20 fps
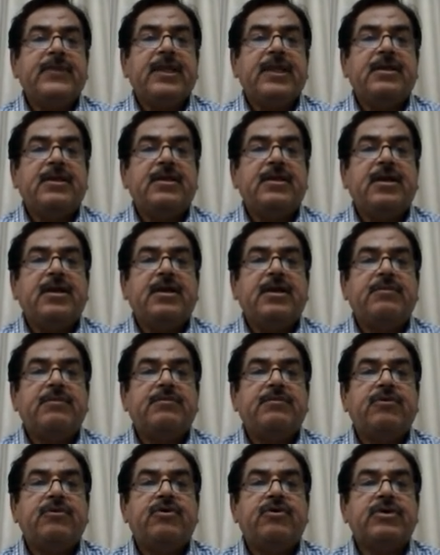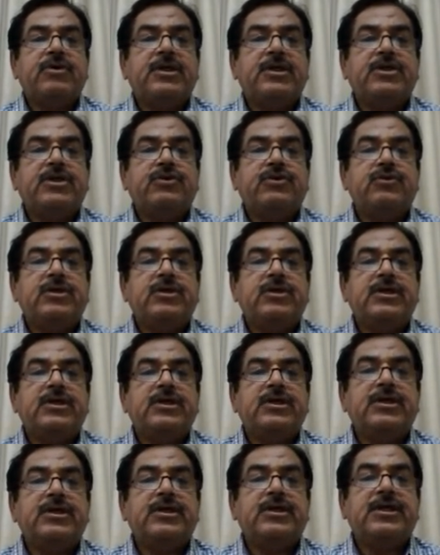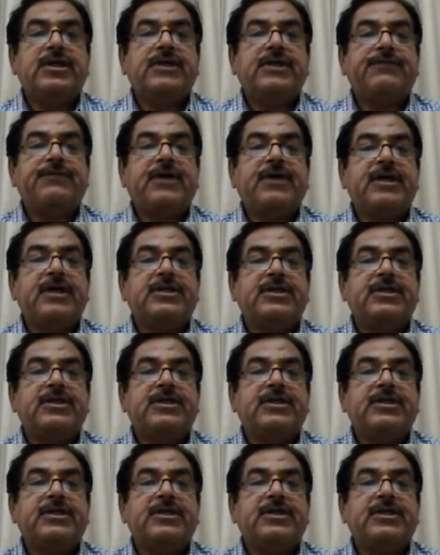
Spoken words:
There are more than 200 identified